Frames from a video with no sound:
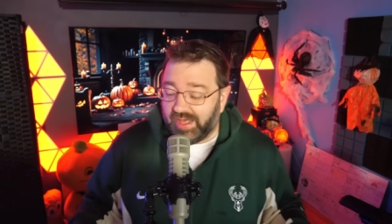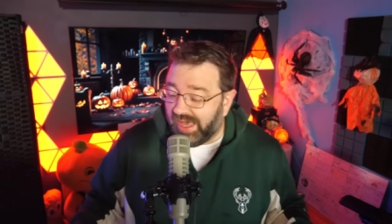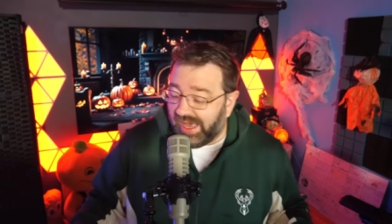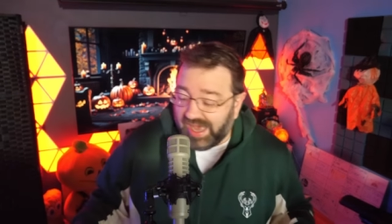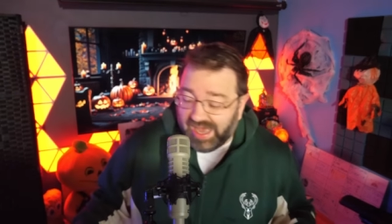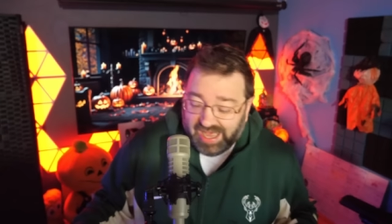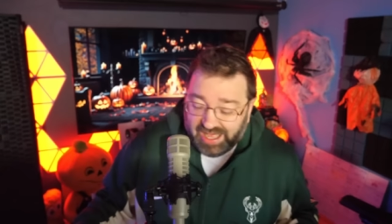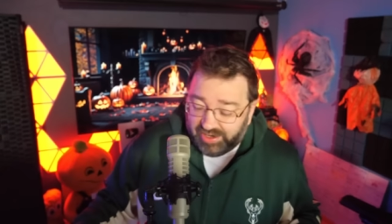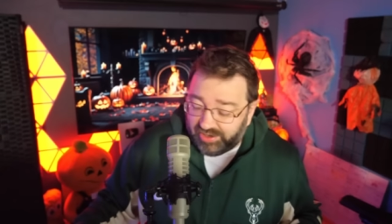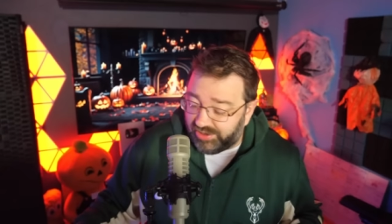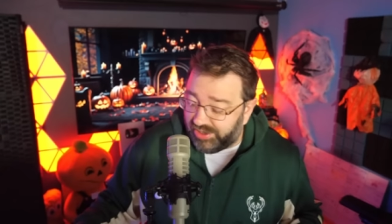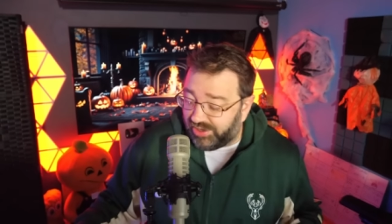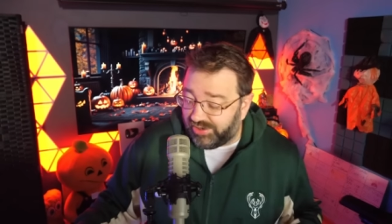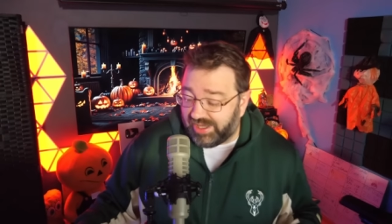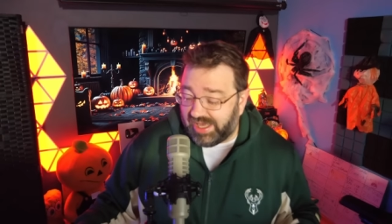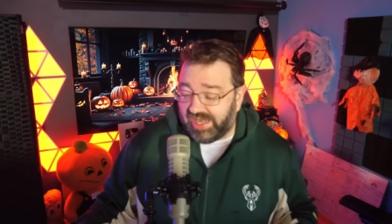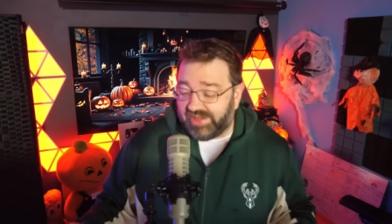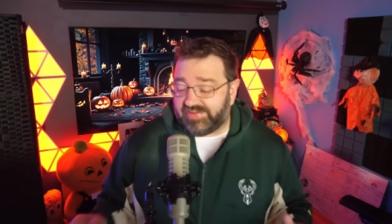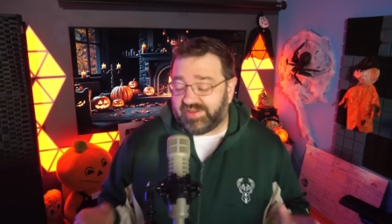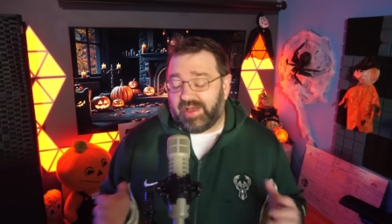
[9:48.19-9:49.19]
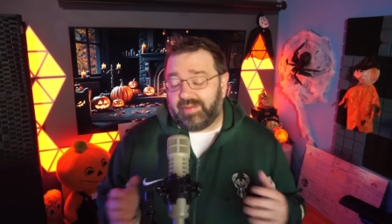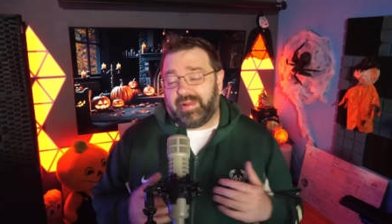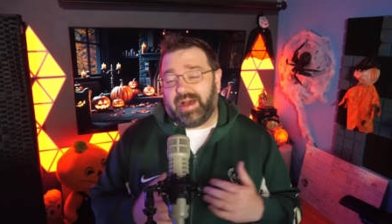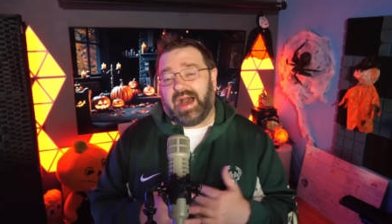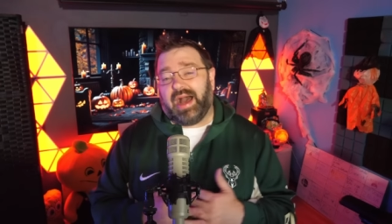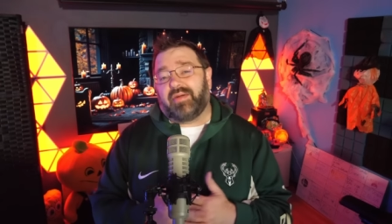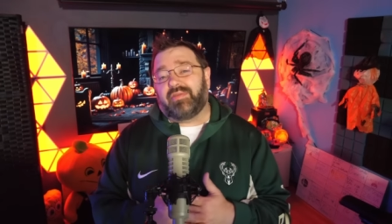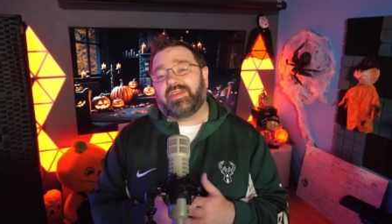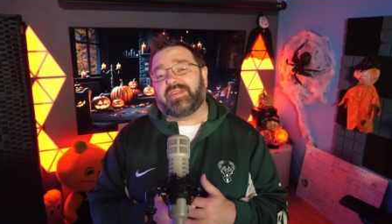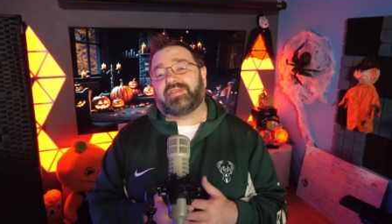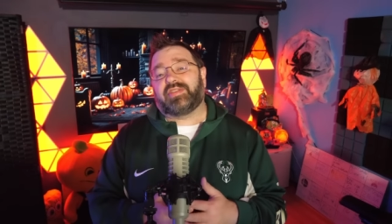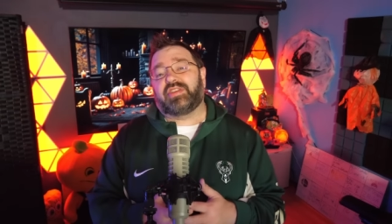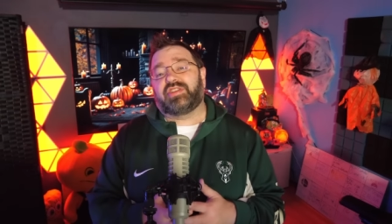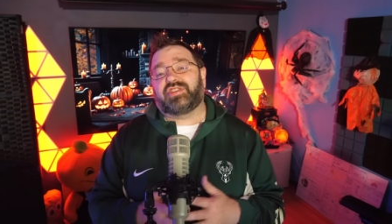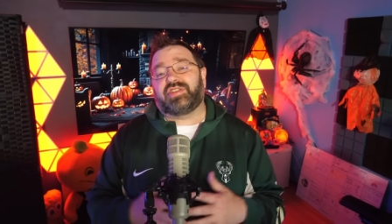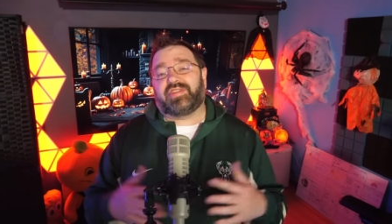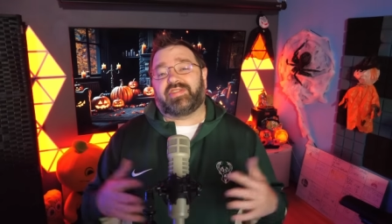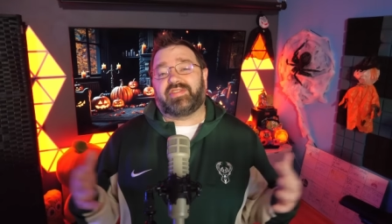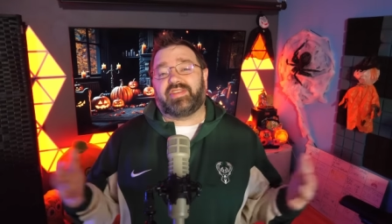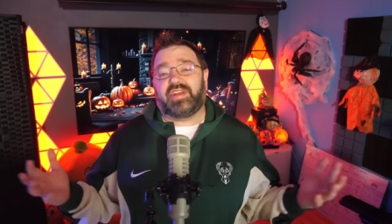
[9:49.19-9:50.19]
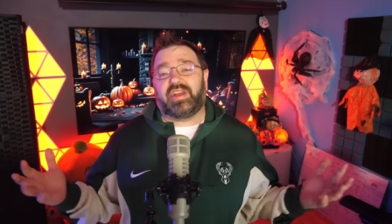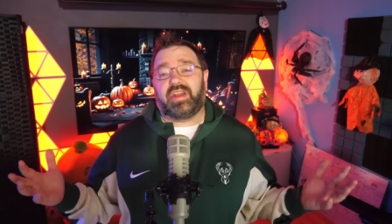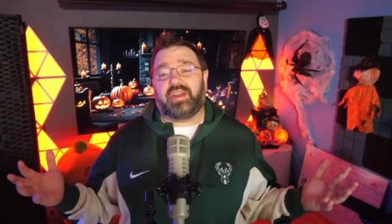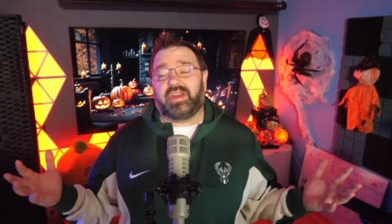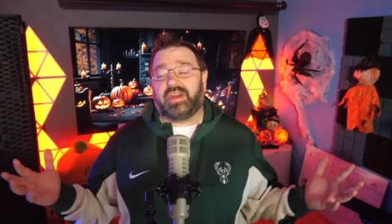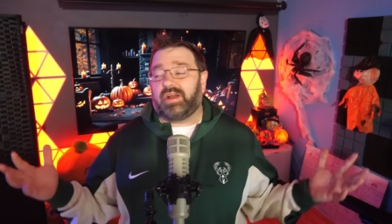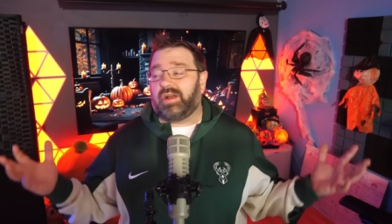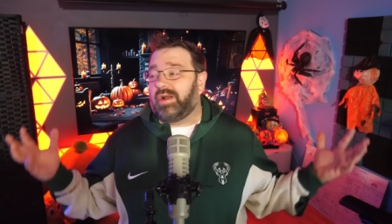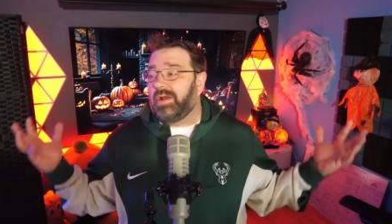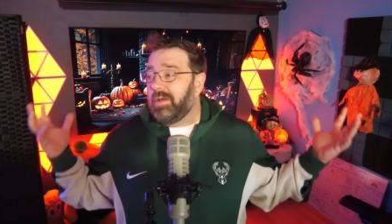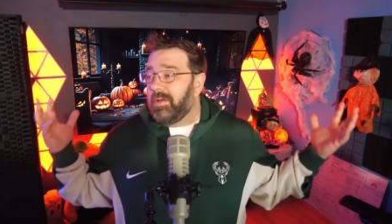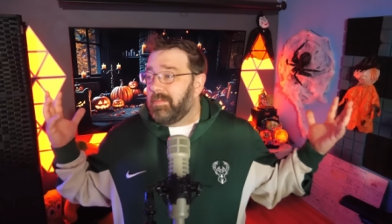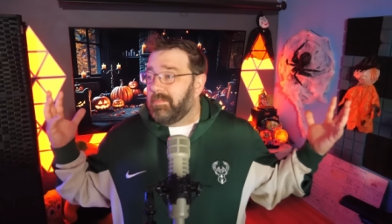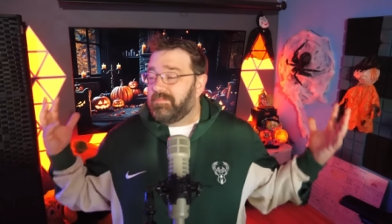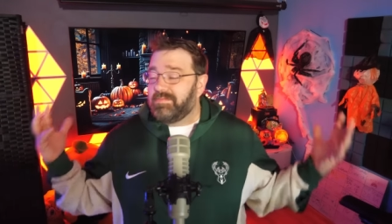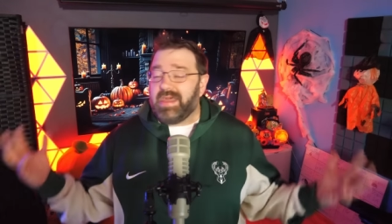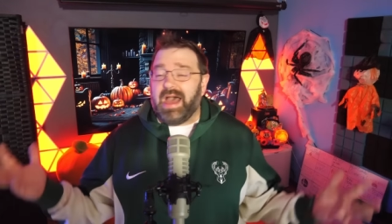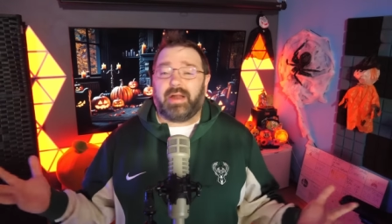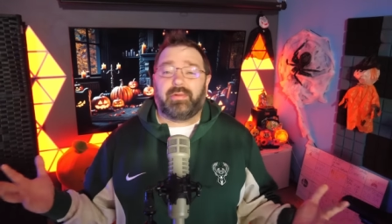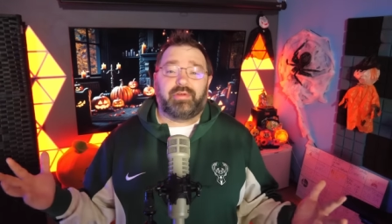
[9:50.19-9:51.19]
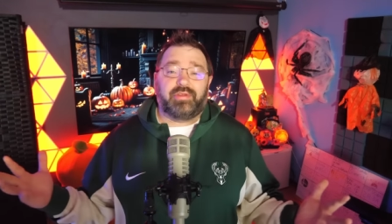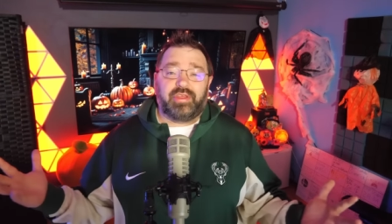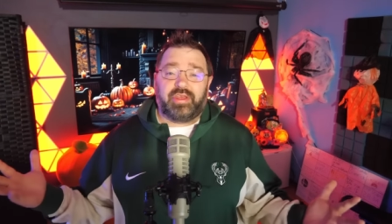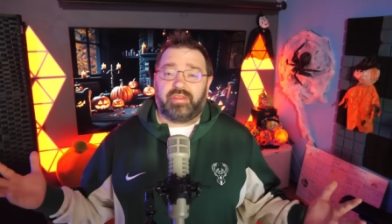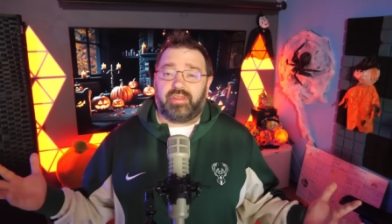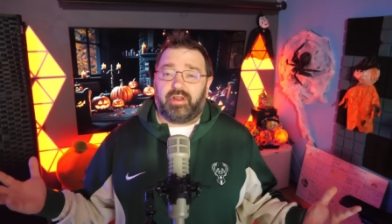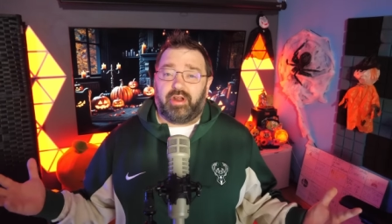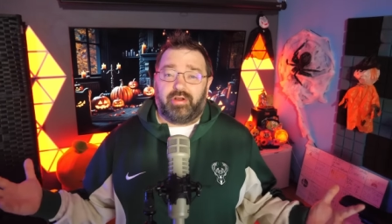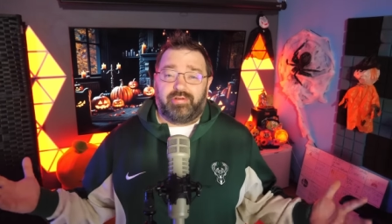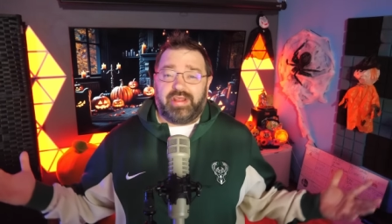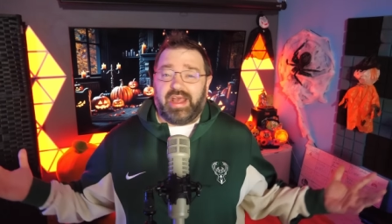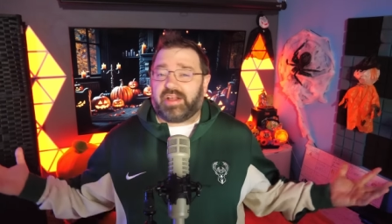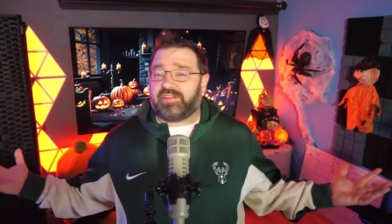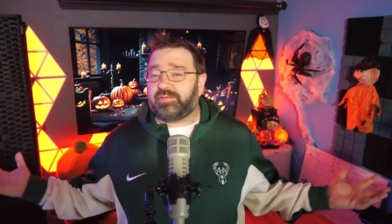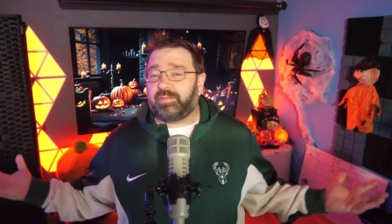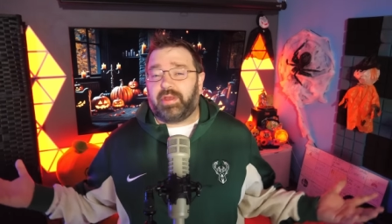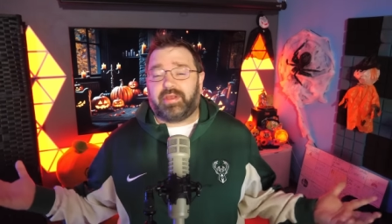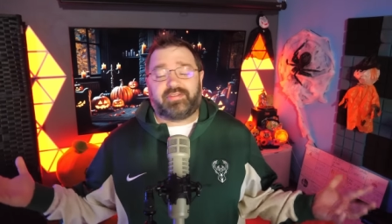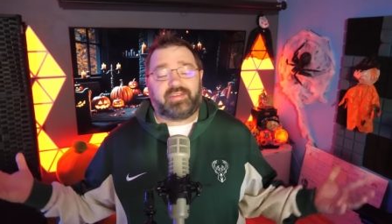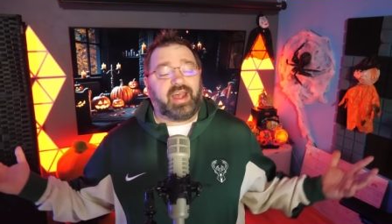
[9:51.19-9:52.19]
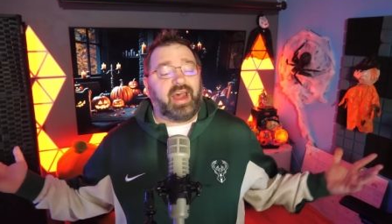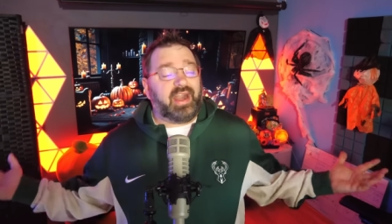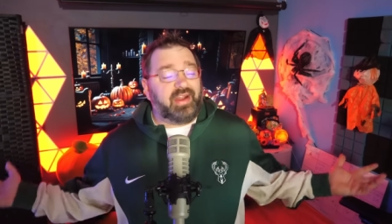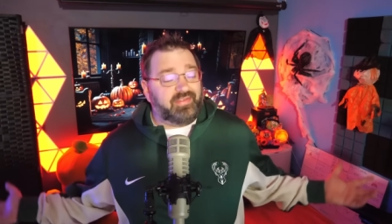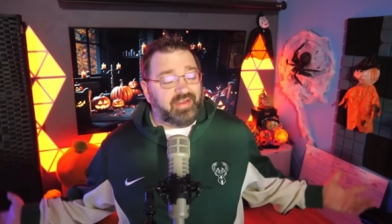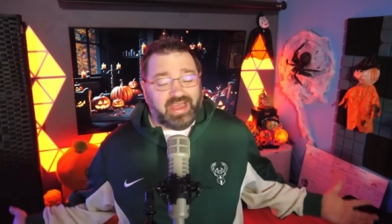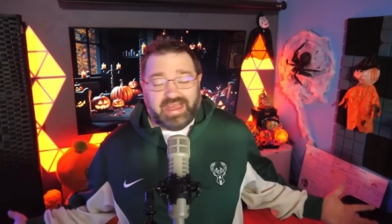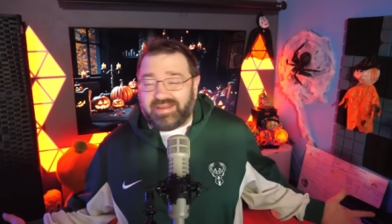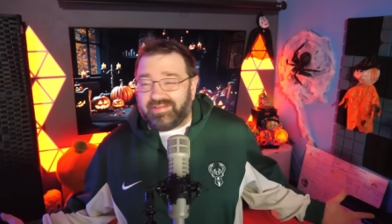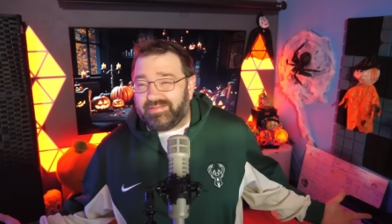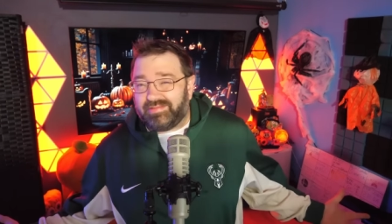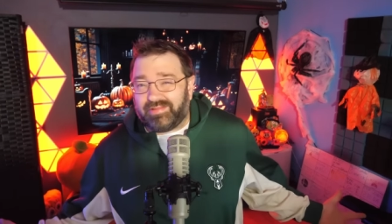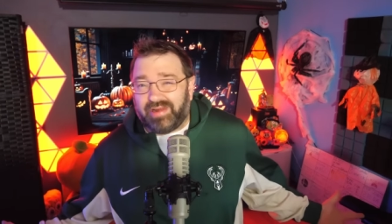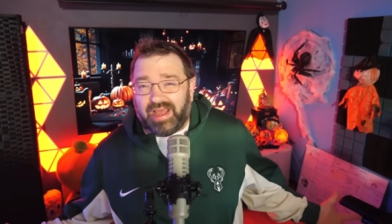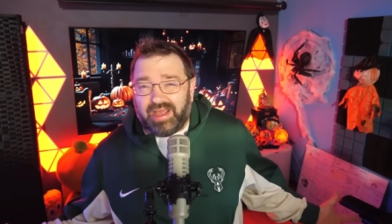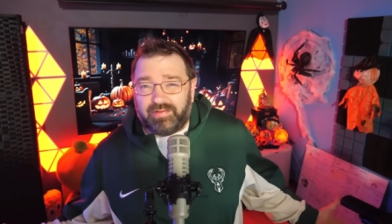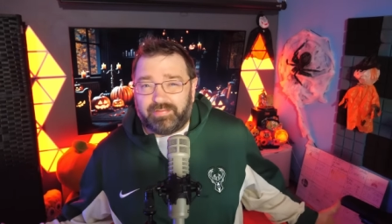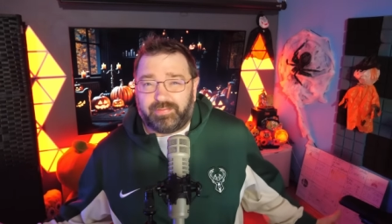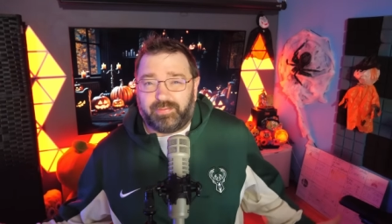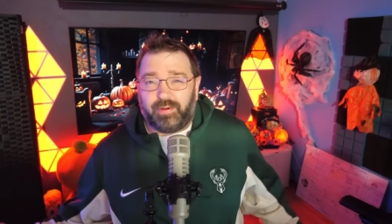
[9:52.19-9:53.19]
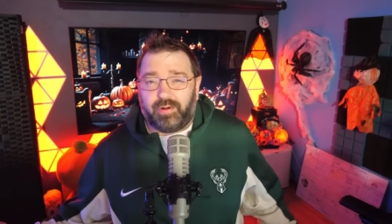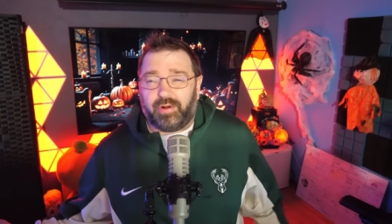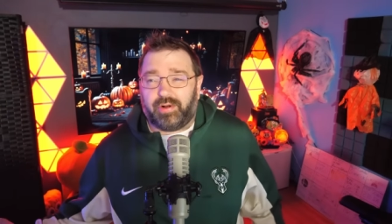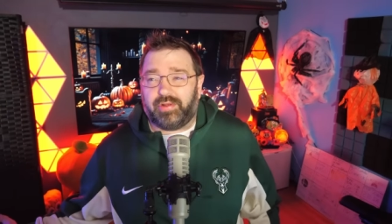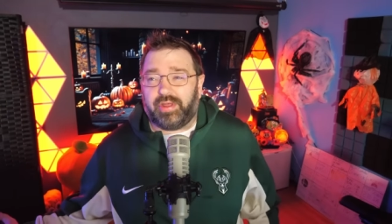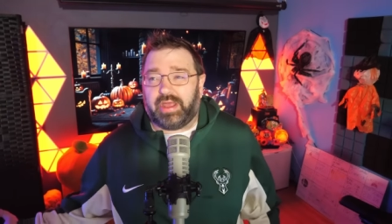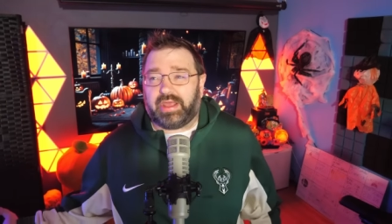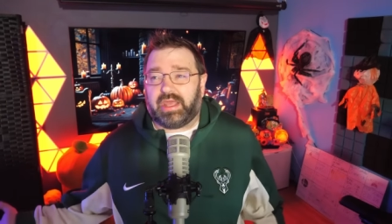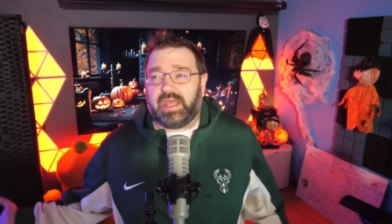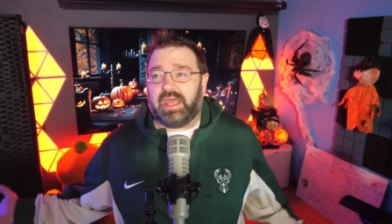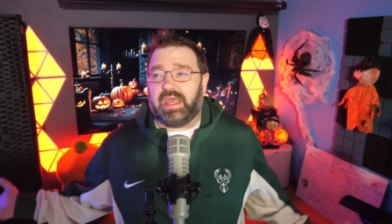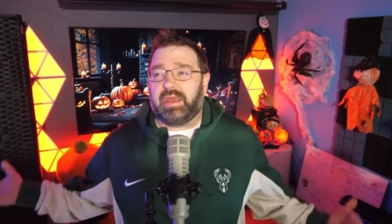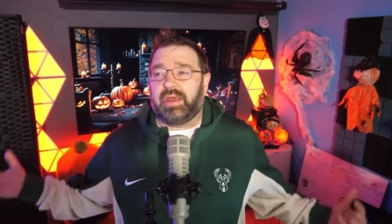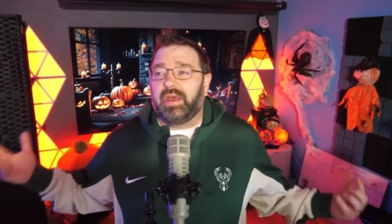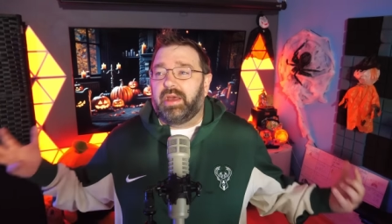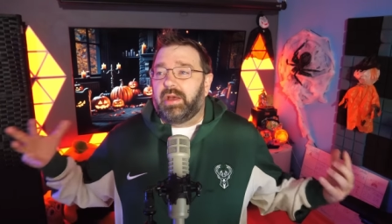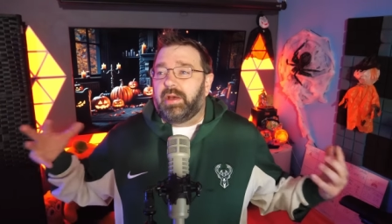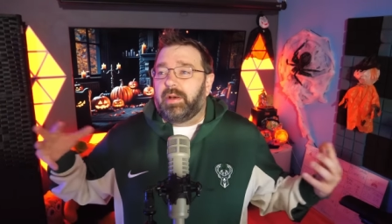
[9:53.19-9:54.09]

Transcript: I don't know, guys. I'm obviously just sitting here, not really in the know. Next week's kind of it, right, for like a